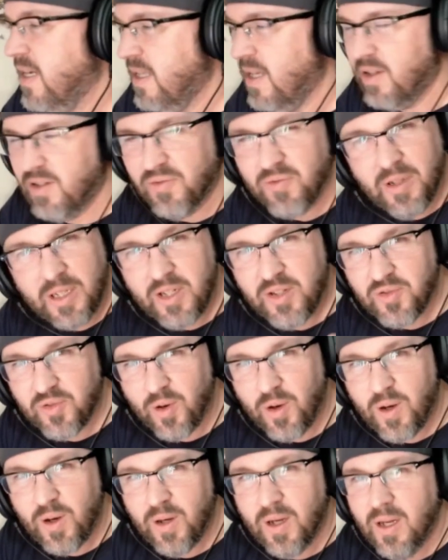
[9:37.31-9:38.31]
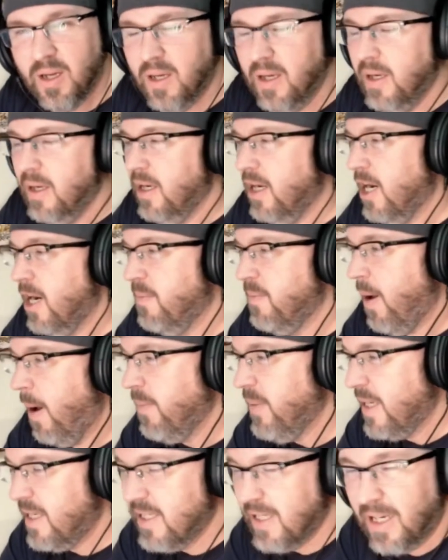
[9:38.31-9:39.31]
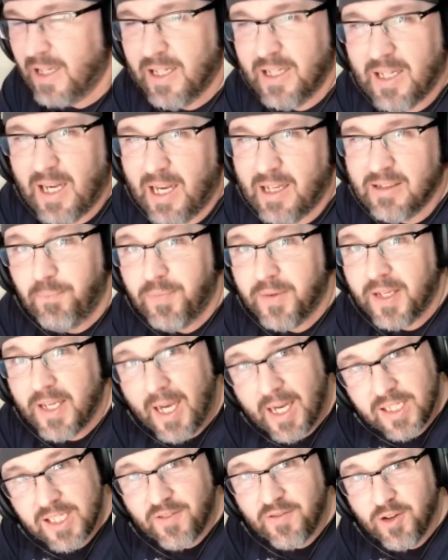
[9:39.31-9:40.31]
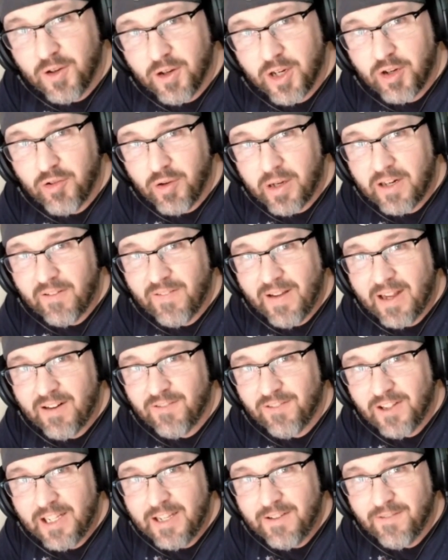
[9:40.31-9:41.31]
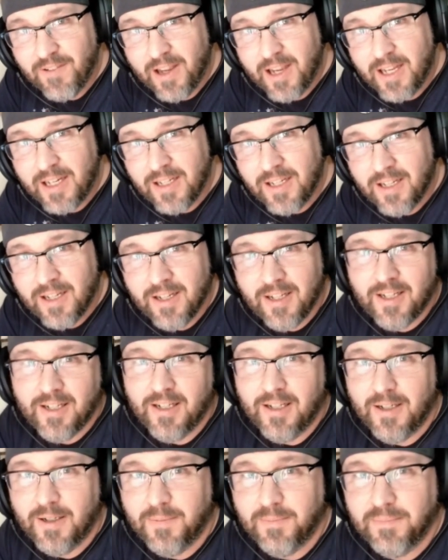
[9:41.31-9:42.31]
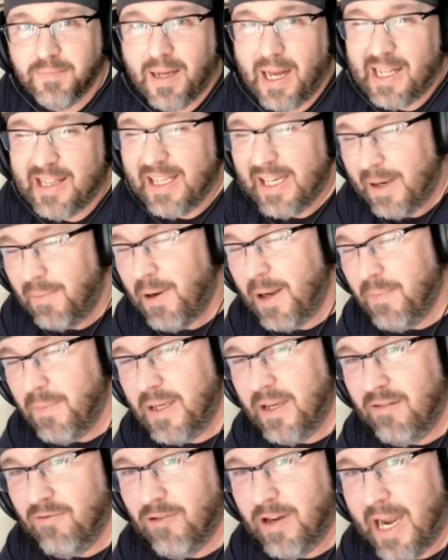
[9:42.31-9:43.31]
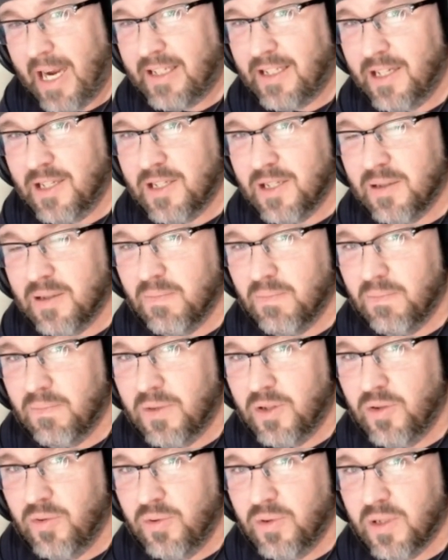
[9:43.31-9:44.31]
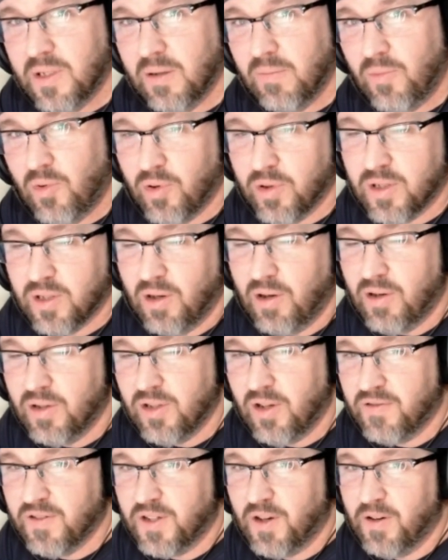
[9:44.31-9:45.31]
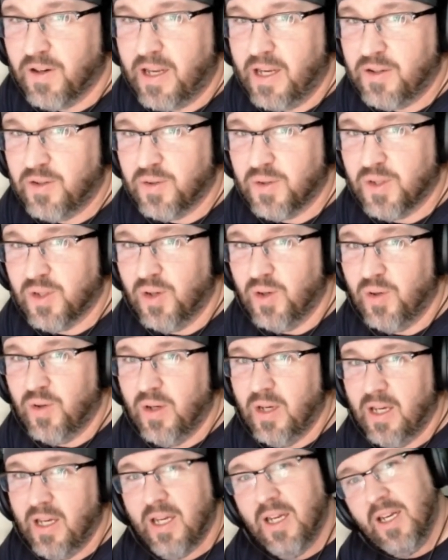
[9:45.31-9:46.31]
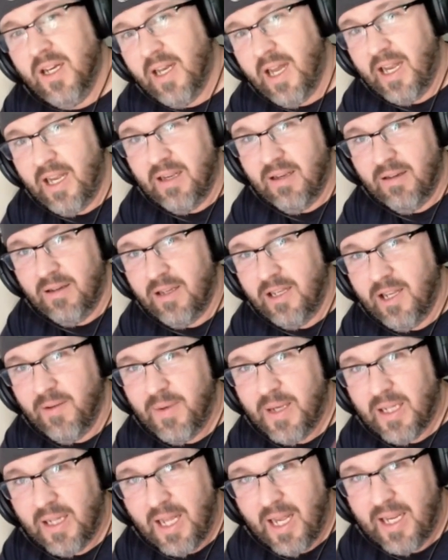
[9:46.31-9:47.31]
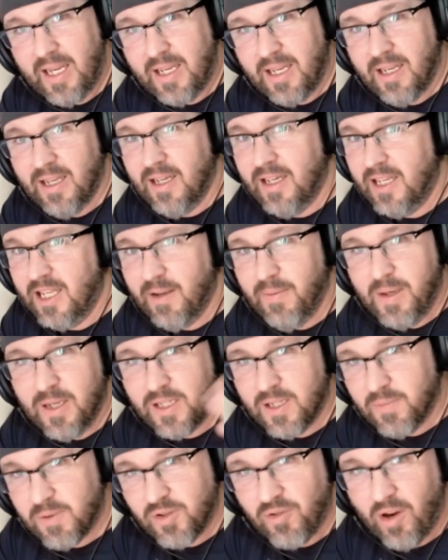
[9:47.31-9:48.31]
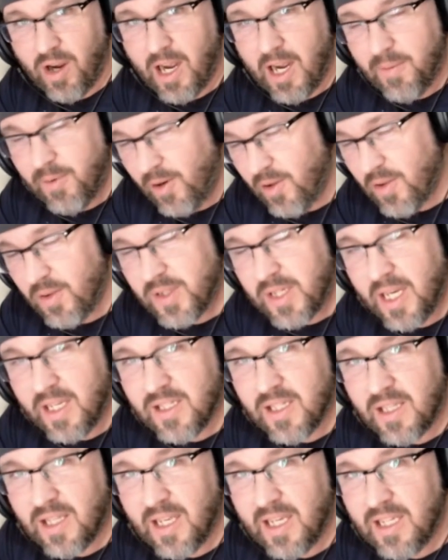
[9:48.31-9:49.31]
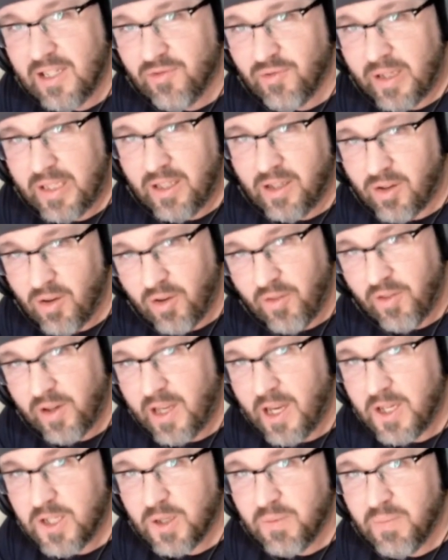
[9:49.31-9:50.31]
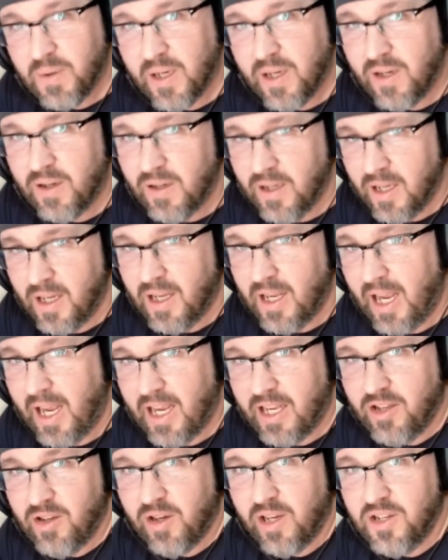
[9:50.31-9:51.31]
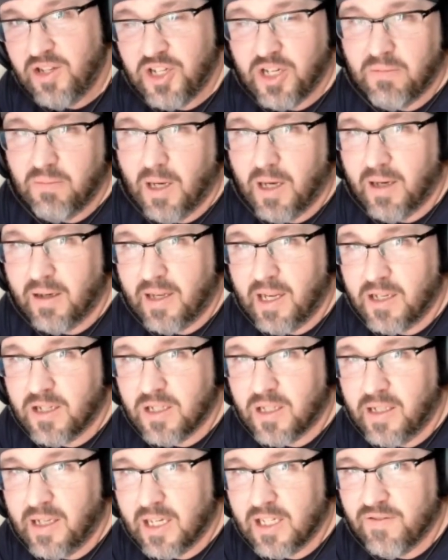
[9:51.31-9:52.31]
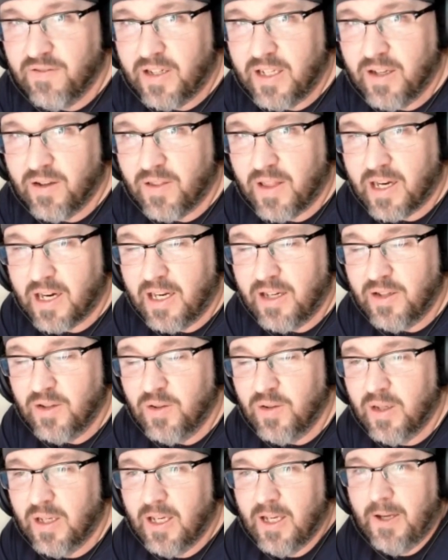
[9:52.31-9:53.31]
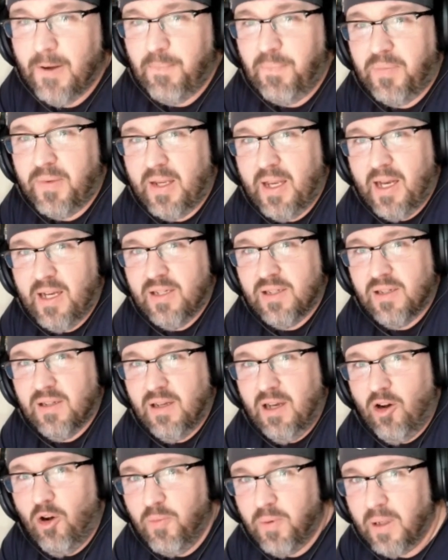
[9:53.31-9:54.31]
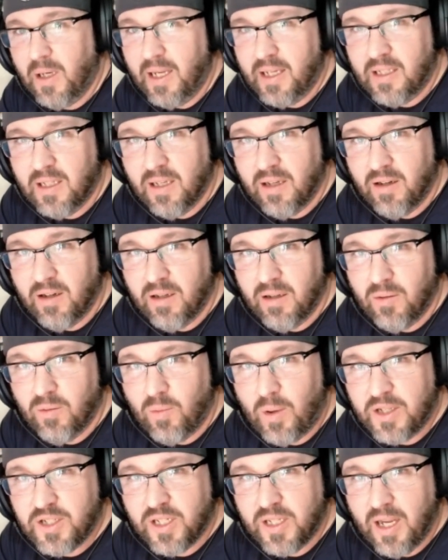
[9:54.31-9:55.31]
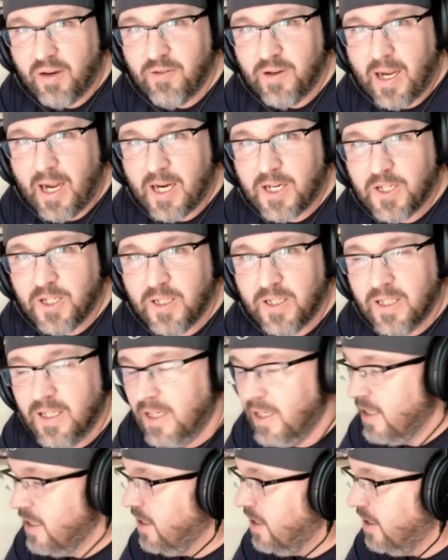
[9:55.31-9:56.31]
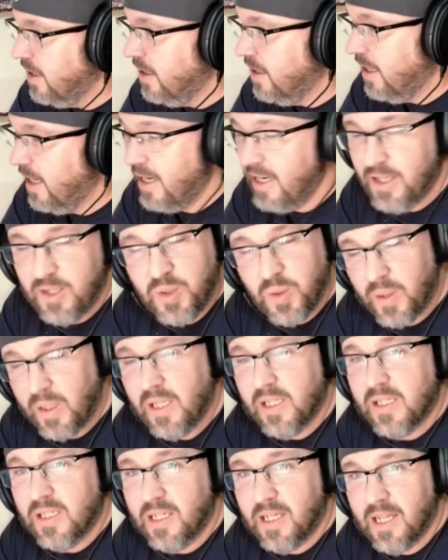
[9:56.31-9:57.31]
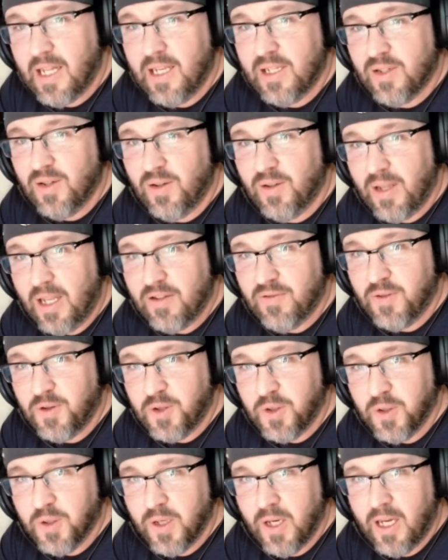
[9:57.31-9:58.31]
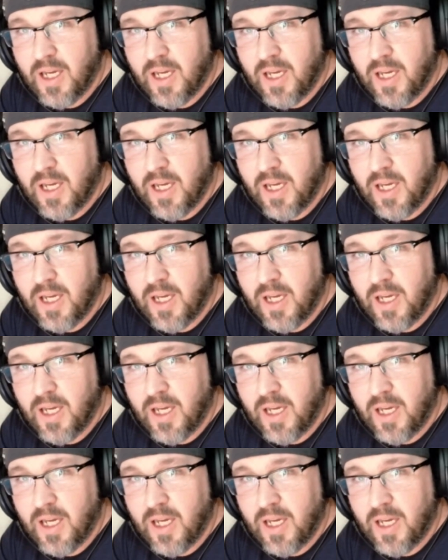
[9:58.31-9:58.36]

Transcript: That was really strong. I'm excited. Guys, if you're a Greta Van Fleet fan, I think I might be reacting to some more songs off Starcatcher. So, hey, give me a like, give me a subscribe, all those kinds of things. Ring the notification bell, and you can catch the next video that I do. Guys, I hope you liked watching that reaction. I enjoyed listening to that song, that's for sure.